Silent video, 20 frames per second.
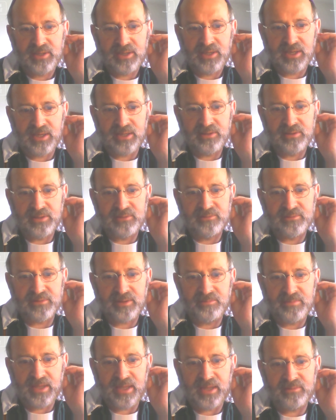and the
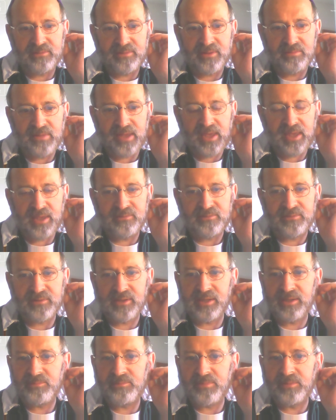tamei is to
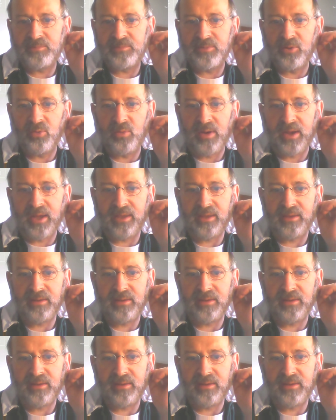keep people away.